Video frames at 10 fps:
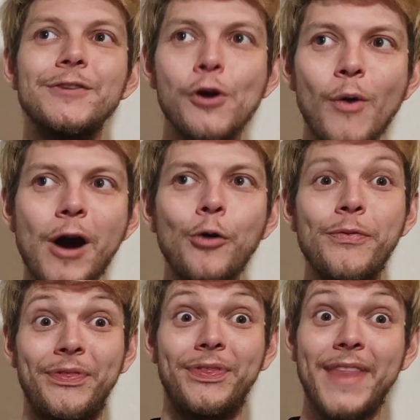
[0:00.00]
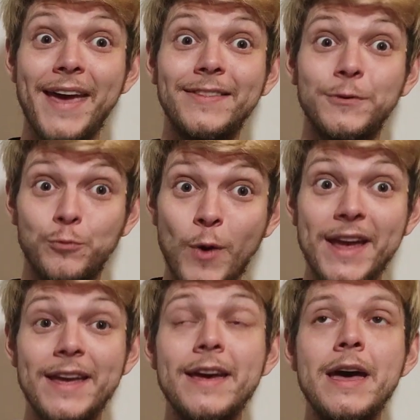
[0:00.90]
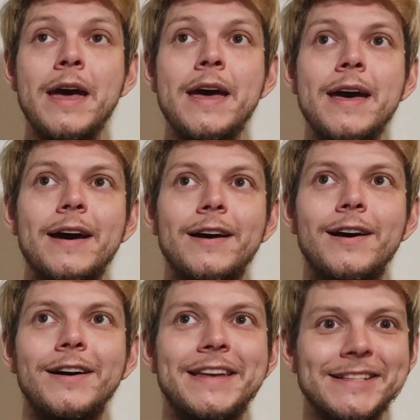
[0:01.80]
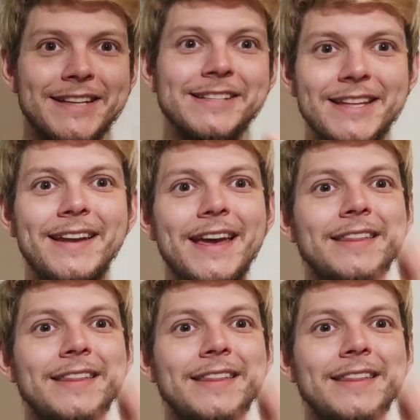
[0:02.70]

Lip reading: go out that way. He sings that